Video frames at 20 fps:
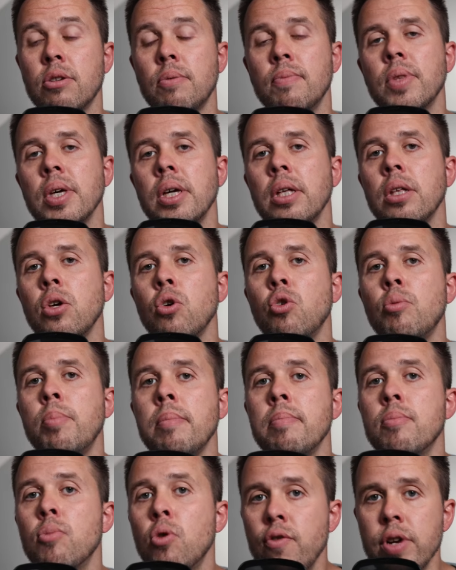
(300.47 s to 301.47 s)
something that you'll
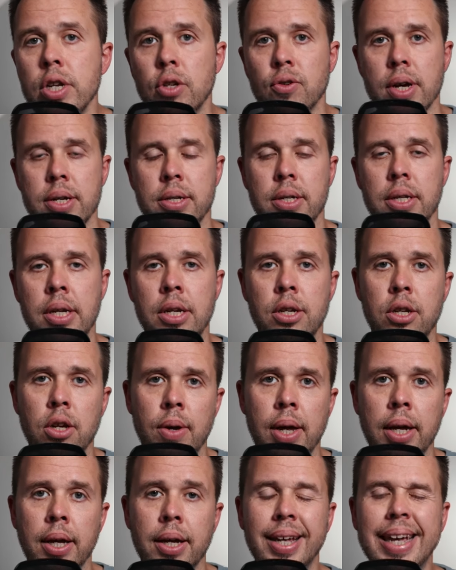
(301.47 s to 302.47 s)
be more interested in
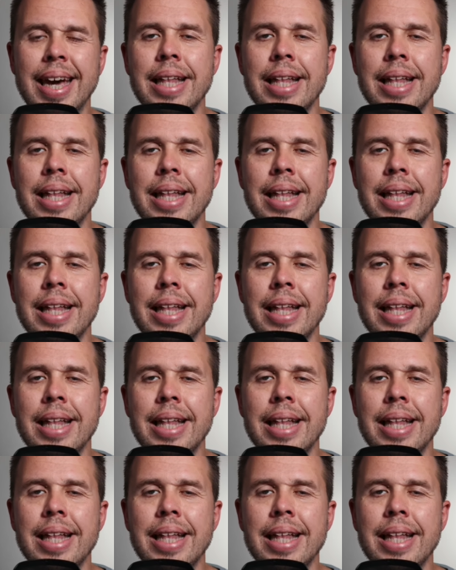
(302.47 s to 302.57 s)
doing,